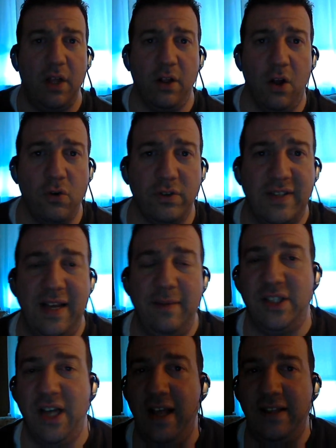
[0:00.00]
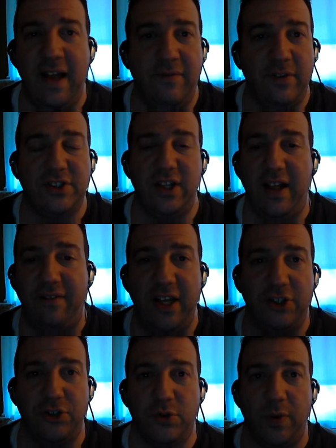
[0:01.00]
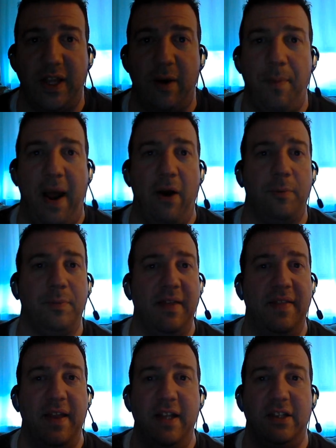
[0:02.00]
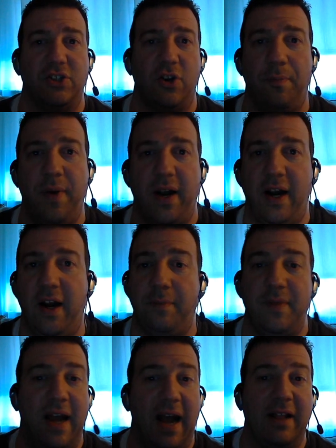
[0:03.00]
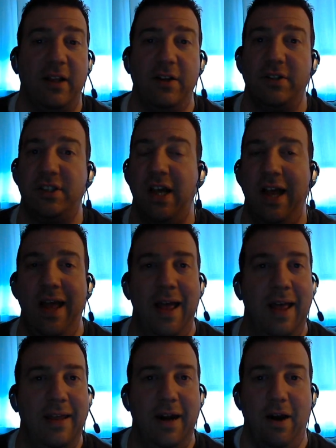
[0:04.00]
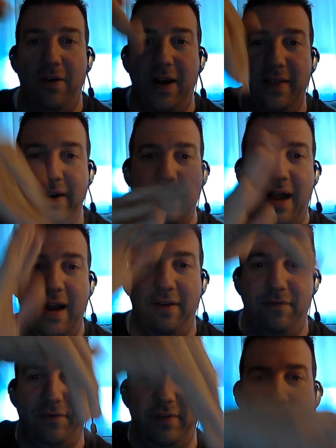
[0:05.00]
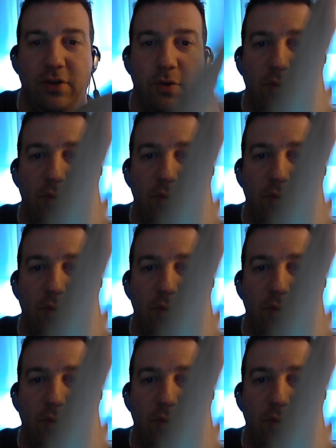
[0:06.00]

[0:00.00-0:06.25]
the local teams, Devils still having issues with their power play. They need to start picking it up. The Islanders, they're